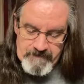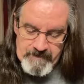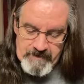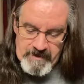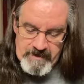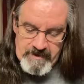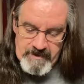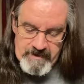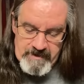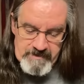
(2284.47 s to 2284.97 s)

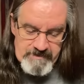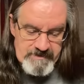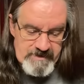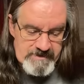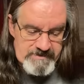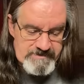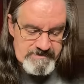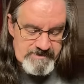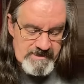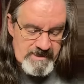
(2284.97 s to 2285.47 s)

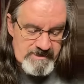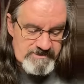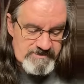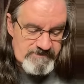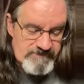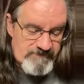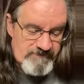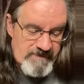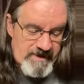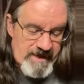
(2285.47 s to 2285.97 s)
that such
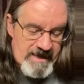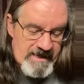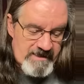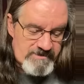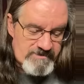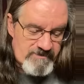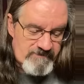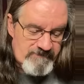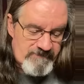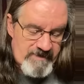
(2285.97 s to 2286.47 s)

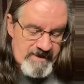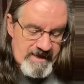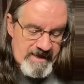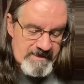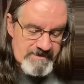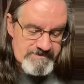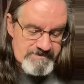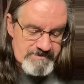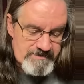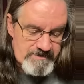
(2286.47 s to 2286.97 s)
fact or
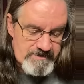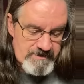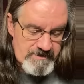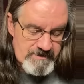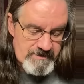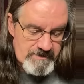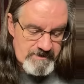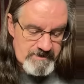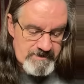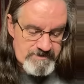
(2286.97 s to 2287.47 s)
facts
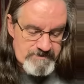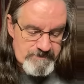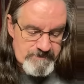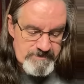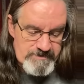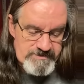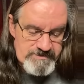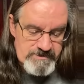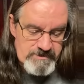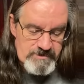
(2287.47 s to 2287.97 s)
is
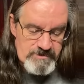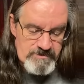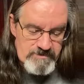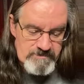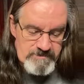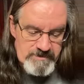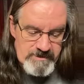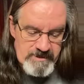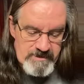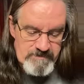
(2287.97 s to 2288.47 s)

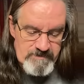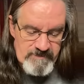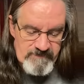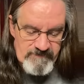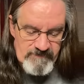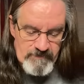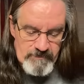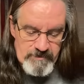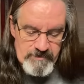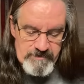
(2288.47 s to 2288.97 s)
presumed, and
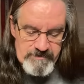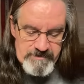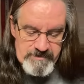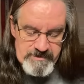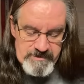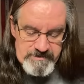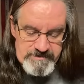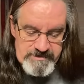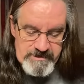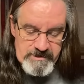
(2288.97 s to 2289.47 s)
before
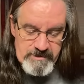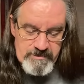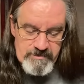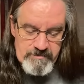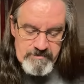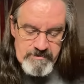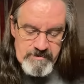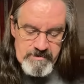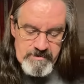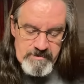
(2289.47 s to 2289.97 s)
the
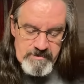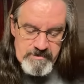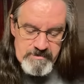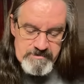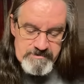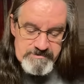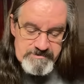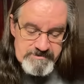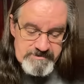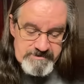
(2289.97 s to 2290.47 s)

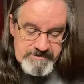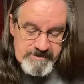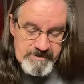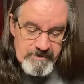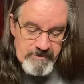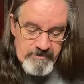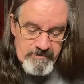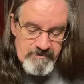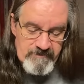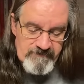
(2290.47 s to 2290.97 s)

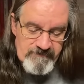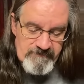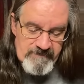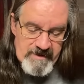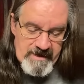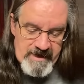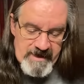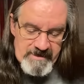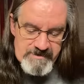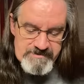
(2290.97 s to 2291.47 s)
tier of
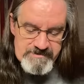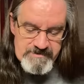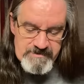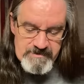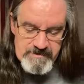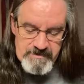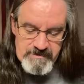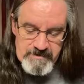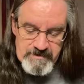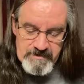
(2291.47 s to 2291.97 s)
facts
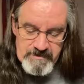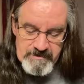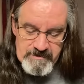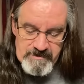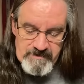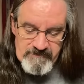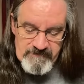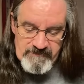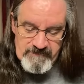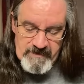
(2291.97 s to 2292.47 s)

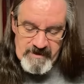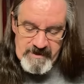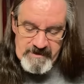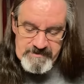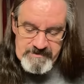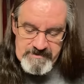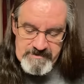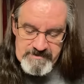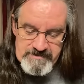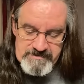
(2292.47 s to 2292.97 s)
can
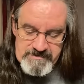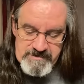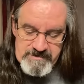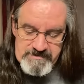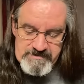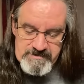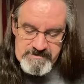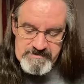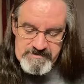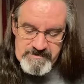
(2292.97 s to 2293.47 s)
find the
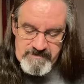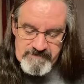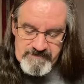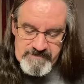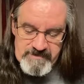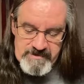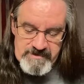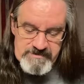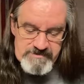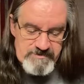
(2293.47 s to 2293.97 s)
existence of
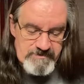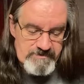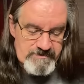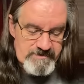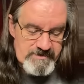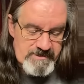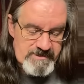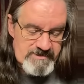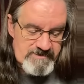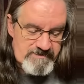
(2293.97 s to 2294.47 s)
this or
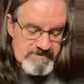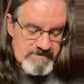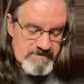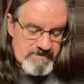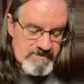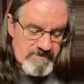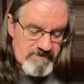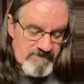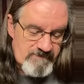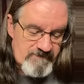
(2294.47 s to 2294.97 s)
these
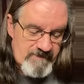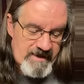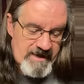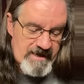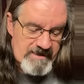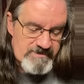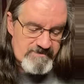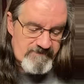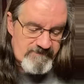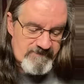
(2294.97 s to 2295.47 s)

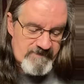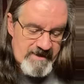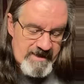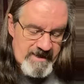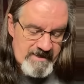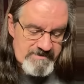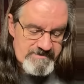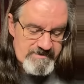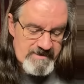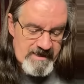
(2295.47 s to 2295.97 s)
fact or
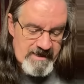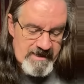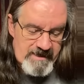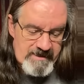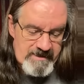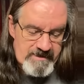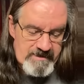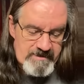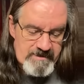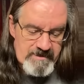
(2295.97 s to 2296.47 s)
facts,
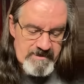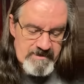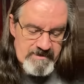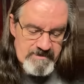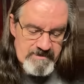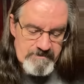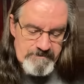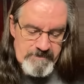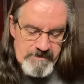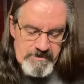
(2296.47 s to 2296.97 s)
i.e.
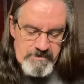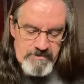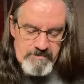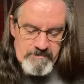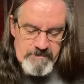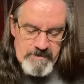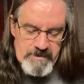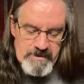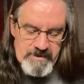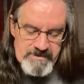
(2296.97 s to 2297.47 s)
the penal
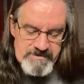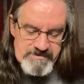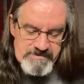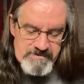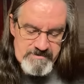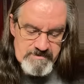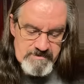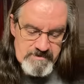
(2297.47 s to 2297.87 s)
bonds,